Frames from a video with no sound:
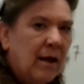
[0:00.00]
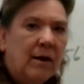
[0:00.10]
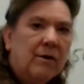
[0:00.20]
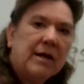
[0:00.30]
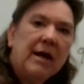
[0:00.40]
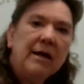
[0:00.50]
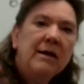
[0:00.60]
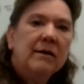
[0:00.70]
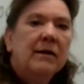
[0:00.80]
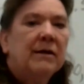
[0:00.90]
Okay?
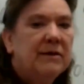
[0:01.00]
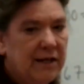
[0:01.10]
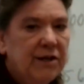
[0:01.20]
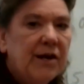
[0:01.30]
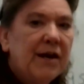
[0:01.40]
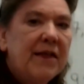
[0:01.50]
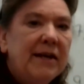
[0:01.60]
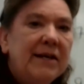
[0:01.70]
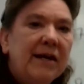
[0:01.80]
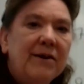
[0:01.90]
Think you got
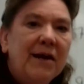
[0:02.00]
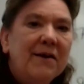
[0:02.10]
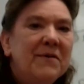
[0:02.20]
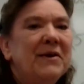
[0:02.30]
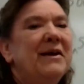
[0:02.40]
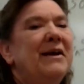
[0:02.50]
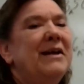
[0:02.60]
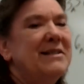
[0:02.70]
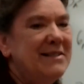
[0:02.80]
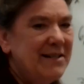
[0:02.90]
that down now?
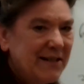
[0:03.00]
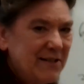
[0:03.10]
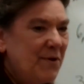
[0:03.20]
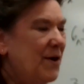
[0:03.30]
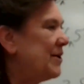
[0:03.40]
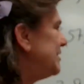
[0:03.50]
It's not so hard